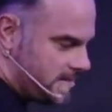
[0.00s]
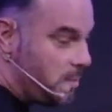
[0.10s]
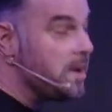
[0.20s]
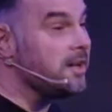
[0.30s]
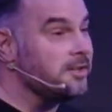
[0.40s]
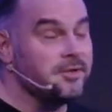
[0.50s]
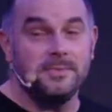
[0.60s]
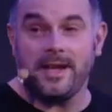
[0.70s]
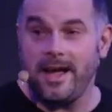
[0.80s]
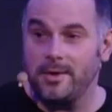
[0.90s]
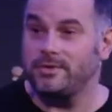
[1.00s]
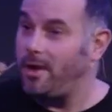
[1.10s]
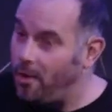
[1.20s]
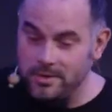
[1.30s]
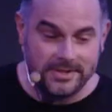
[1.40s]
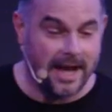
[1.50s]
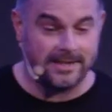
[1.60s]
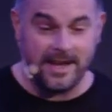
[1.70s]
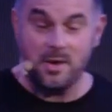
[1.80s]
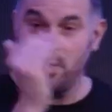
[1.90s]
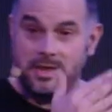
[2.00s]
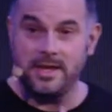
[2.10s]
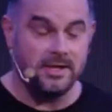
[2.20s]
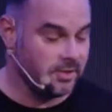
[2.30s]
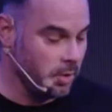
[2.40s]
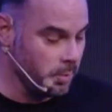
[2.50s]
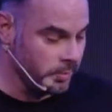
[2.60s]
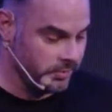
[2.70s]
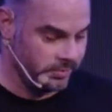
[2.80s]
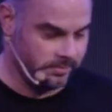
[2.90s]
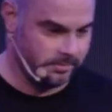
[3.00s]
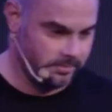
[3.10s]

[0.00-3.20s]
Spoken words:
So we're going to do some chaos on Saturday with these tools.